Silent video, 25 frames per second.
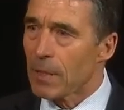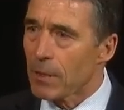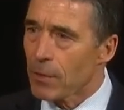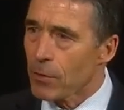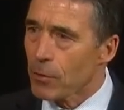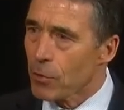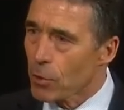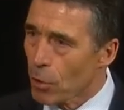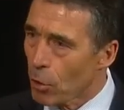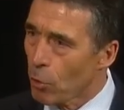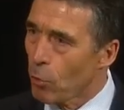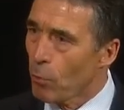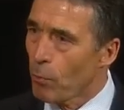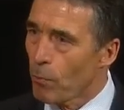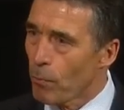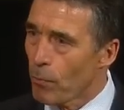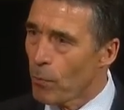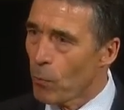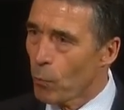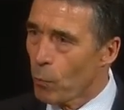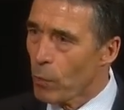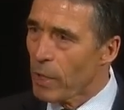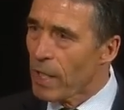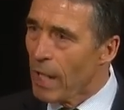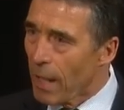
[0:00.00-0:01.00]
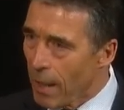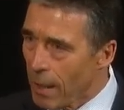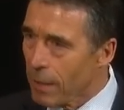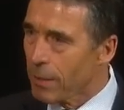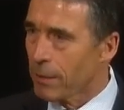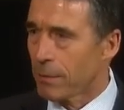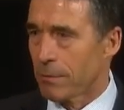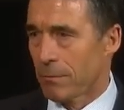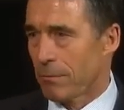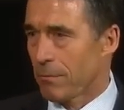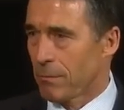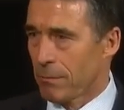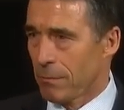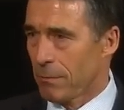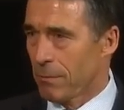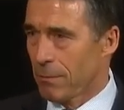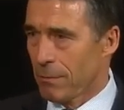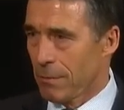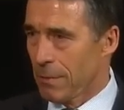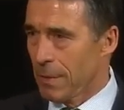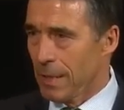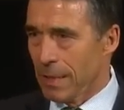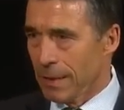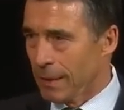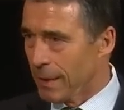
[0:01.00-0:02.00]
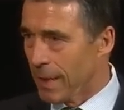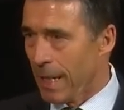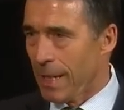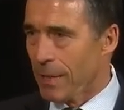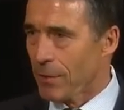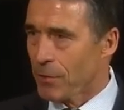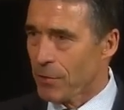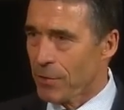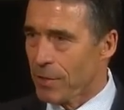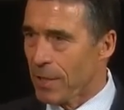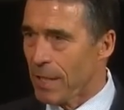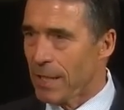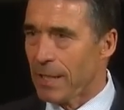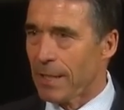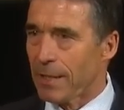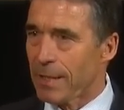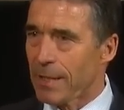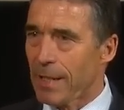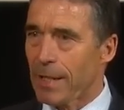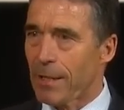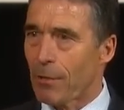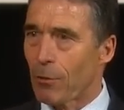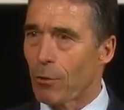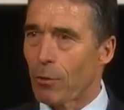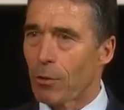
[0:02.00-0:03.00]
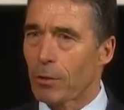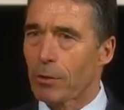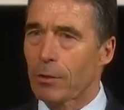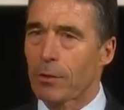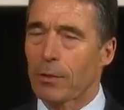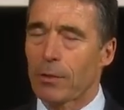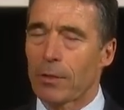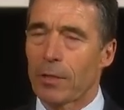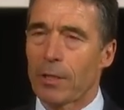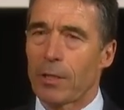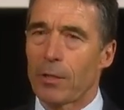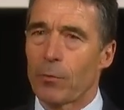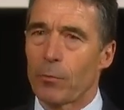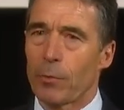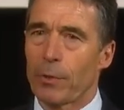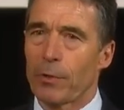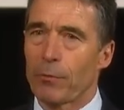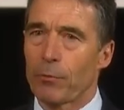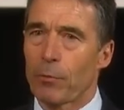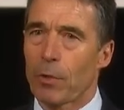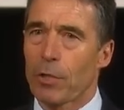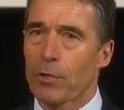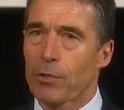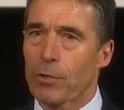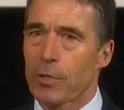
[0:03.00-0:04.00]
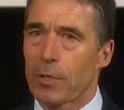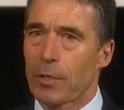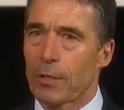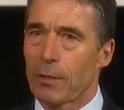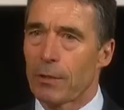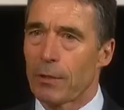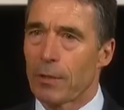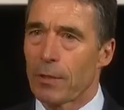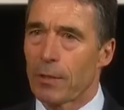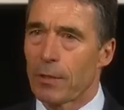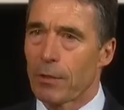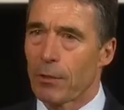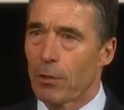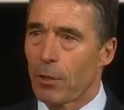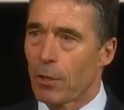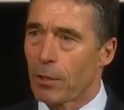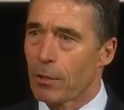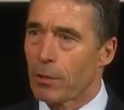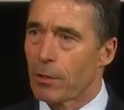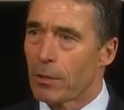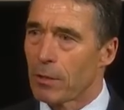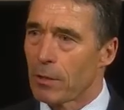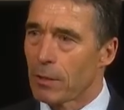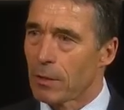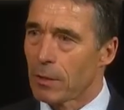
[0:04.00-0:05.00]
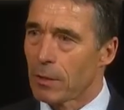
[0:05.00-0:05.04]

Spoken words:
So we are engaged in a dialogue with Russia on